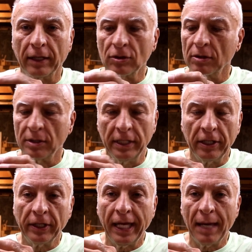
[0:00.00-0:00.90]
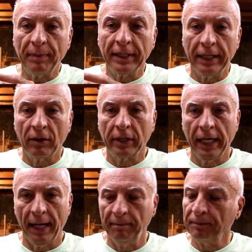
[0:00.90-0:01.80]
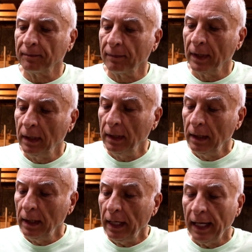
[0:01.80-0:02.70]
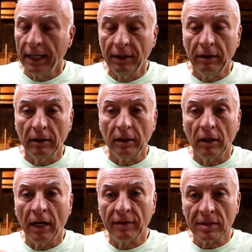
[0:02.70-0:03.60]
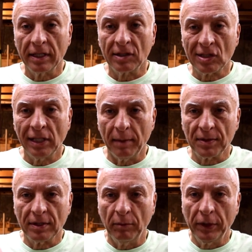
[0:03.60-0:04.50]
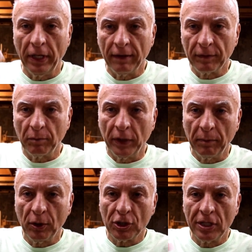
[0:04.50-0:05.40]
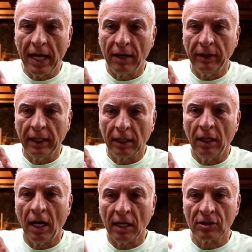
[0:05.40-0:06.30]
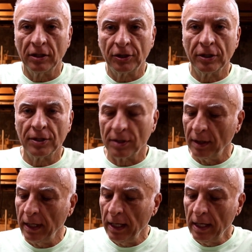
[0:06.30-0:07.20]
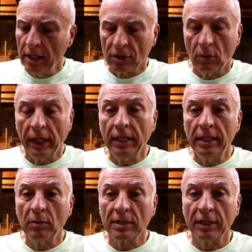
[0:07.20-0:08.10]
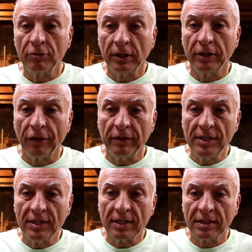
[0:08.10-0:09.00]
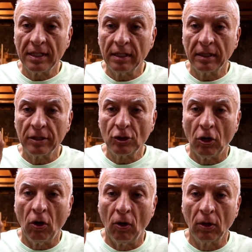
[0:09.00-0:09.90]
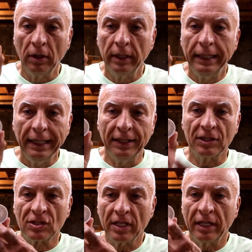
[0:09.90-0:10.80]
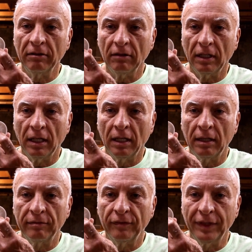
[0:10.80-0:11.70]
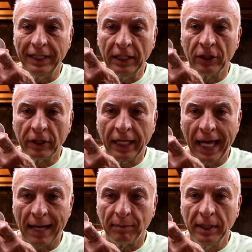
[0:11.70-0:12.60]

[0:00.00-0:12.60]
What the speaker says: So it's an inner cap and an outer cap. And obviously it slips, and when you push down, it locks and it turns it. So what I did was I drilled a 3/16 inch hole in the center of the inner cap,